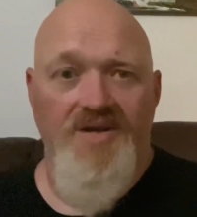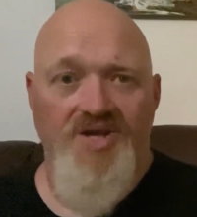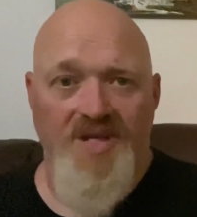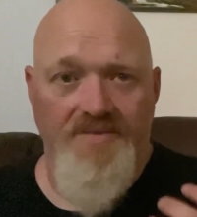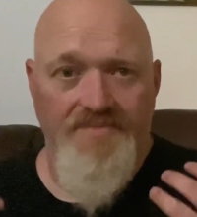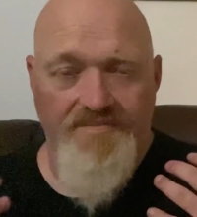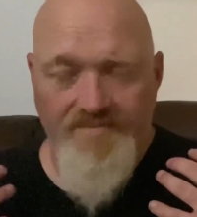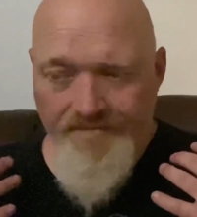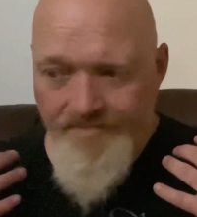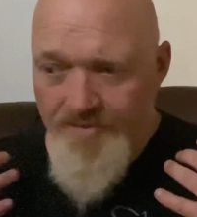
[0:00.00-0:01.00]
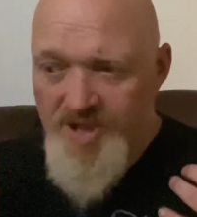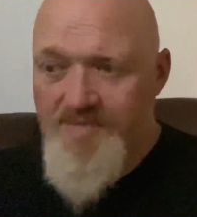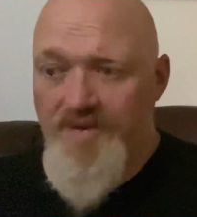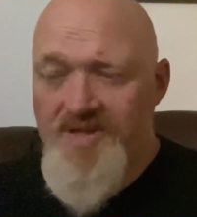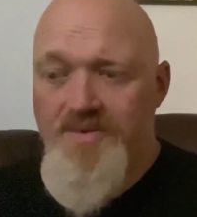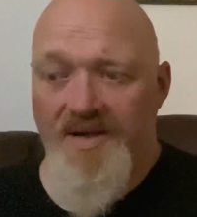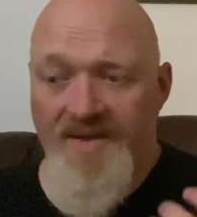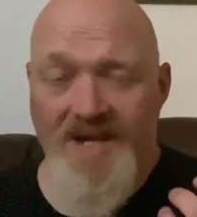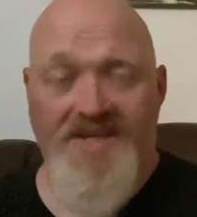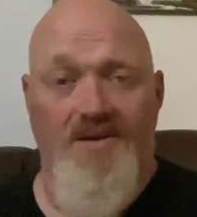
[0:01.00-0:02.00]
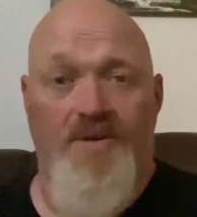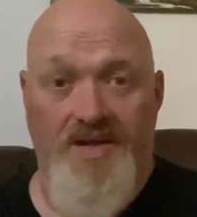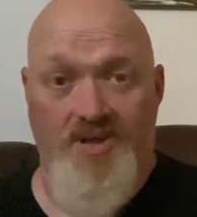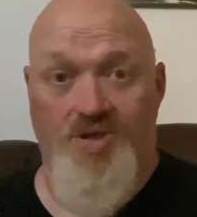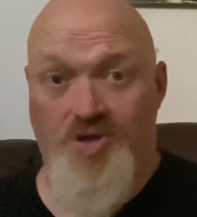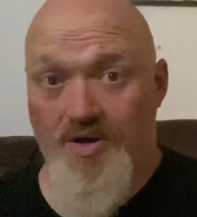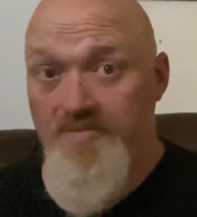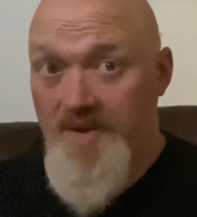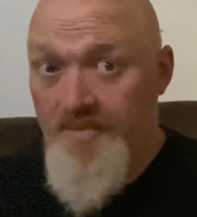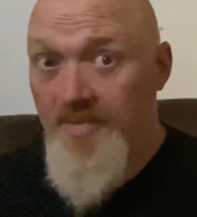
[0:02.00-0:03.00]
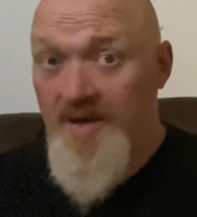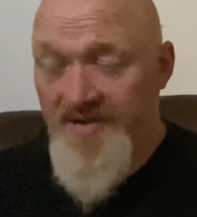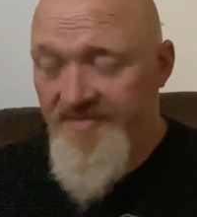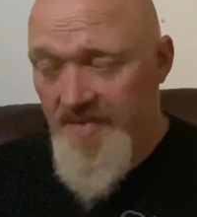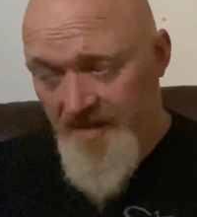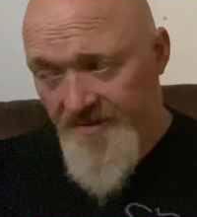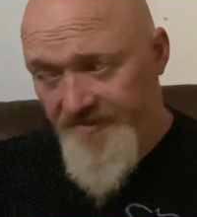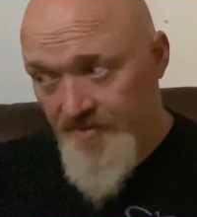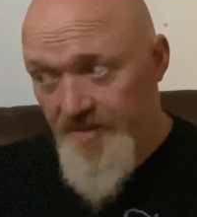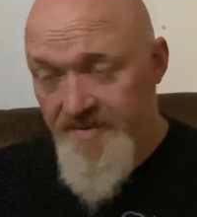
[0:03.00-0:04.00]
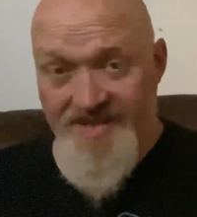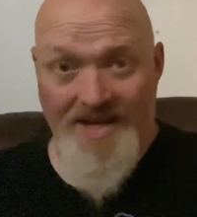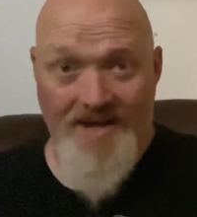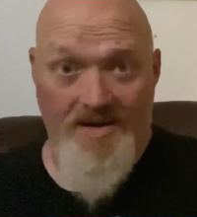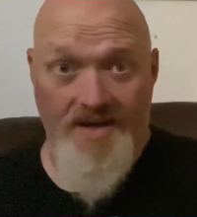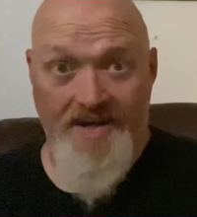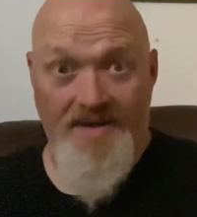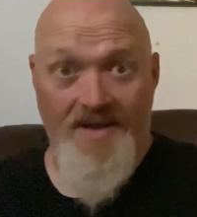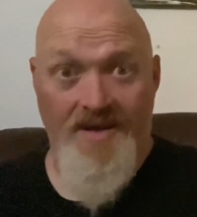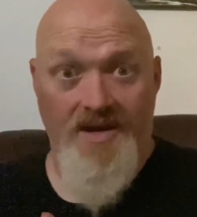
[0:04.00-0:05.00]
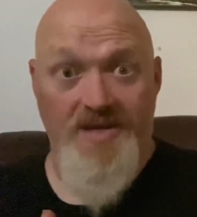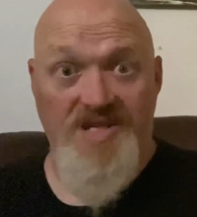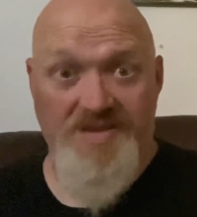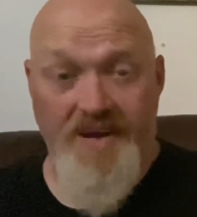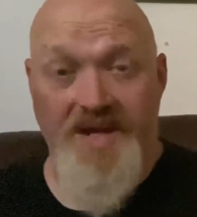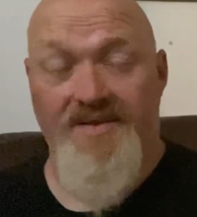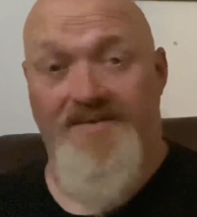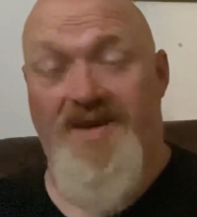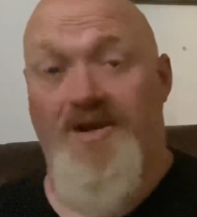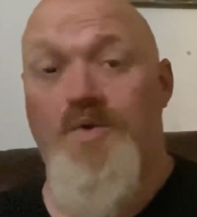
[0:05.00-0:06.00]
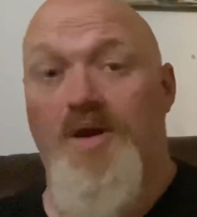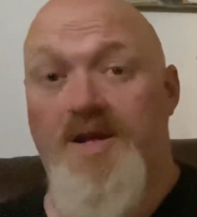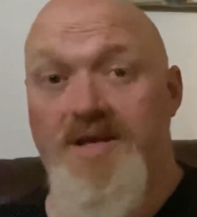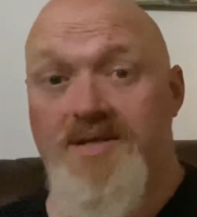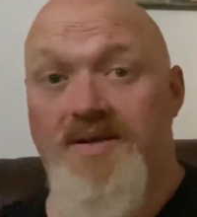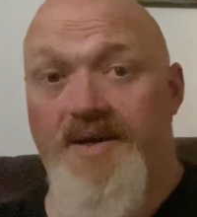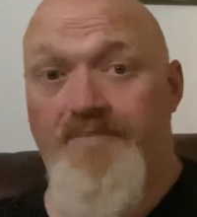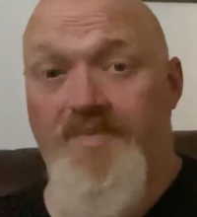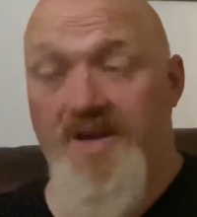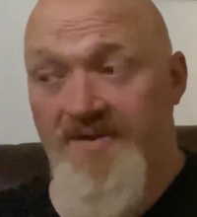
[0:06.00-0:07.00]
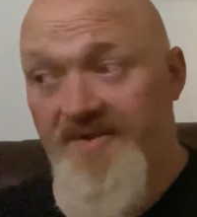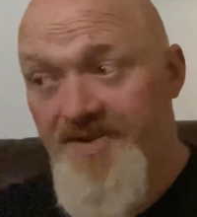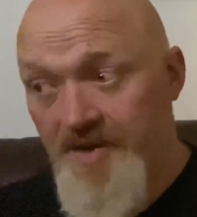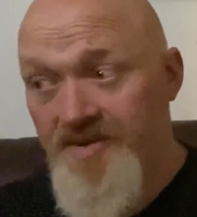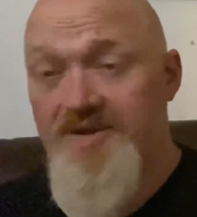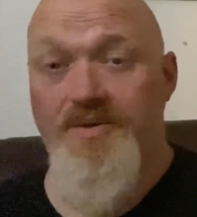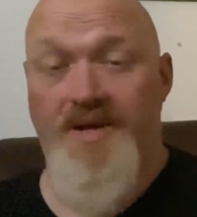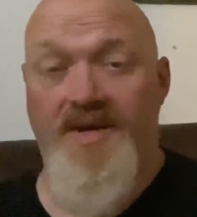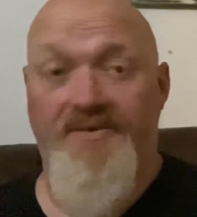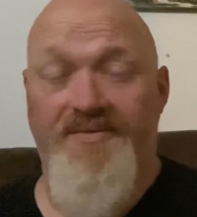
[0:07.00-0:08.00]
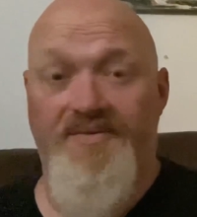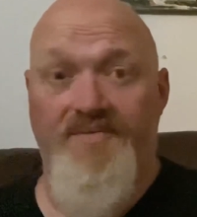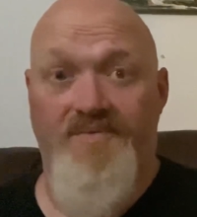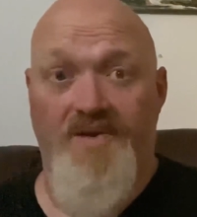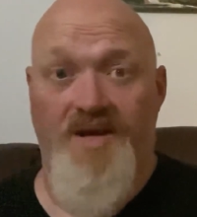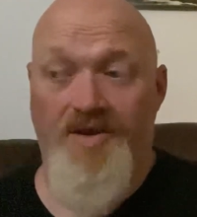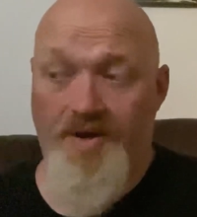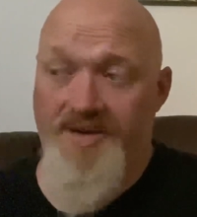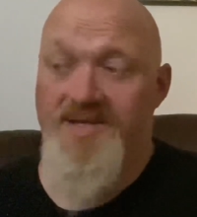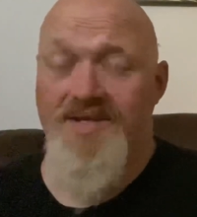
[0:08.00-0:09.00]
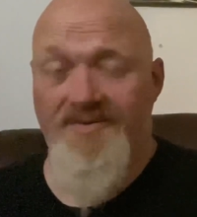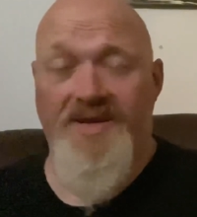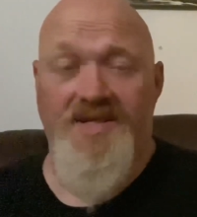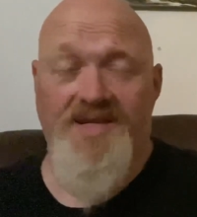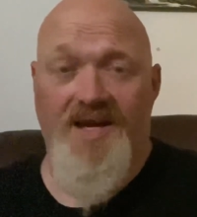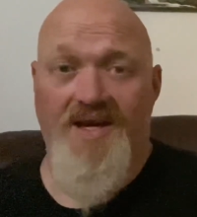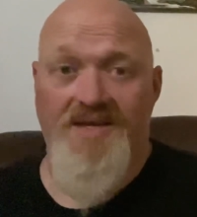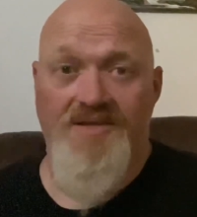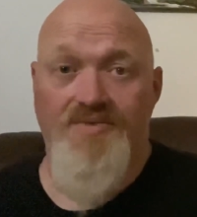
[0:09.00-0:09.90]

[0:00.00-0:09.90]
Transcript: She responds to it, and that's how I can show my wife my love for her, is that I spend that quality time. And if I don't do it enough, I notice the effects it has.